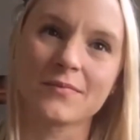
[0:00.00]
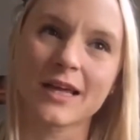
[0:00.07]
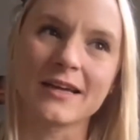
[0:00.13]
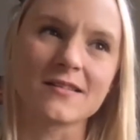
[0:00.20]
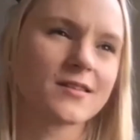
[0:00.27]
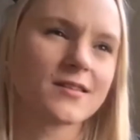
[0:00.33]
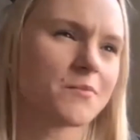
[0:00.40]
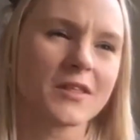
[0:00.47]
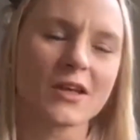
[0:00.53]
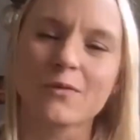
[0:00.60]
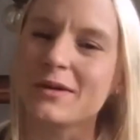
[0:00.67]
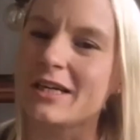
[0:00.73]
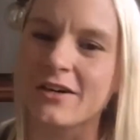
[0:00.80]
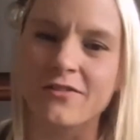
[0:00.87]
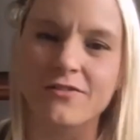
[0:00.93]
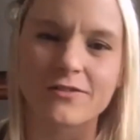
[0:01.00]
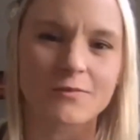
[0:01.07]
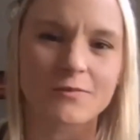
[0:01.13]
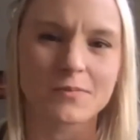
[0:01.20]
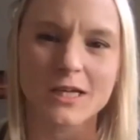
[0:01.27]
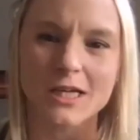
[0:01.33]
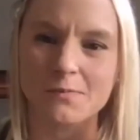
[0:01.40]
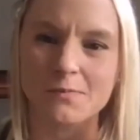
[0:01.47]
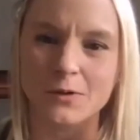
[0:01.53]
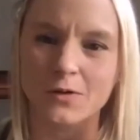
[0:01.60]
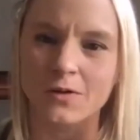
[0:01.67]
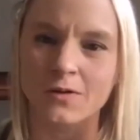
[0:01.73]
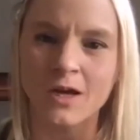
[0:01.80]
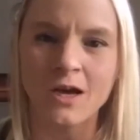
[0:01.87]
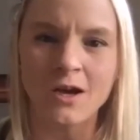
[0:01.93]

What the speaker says: It's something we hear from people